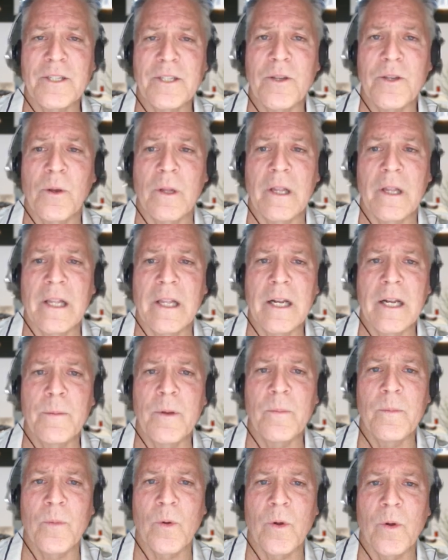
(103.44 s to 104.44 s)
So let's go a
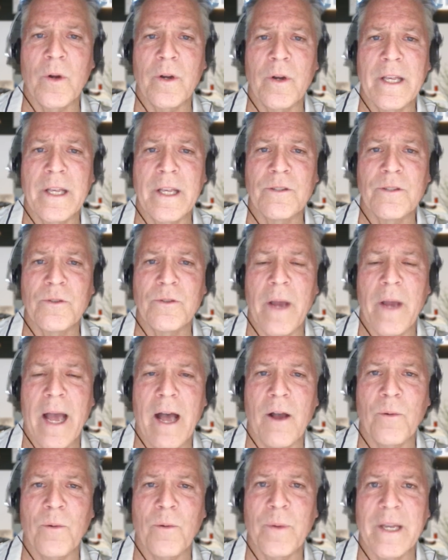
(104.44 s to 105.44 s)
little bit more
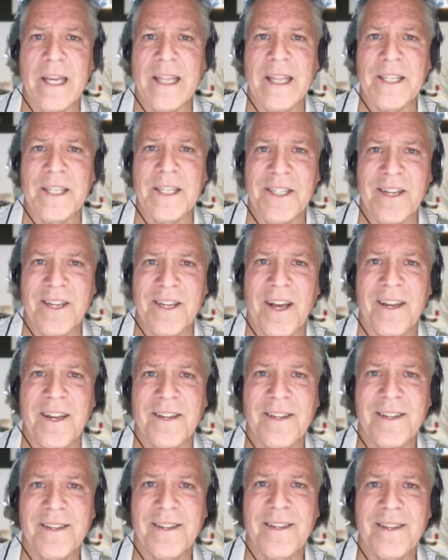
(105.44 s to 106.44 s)
into how we get this
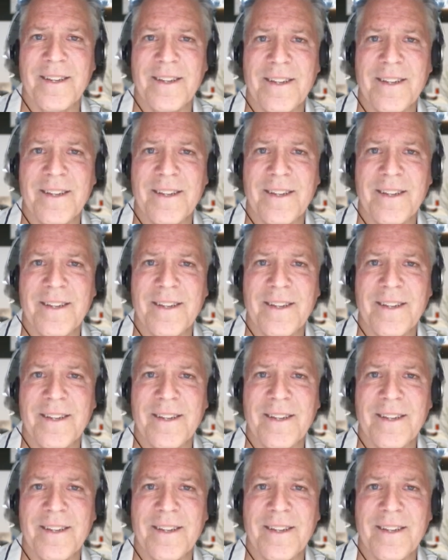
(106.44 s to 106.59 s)
done.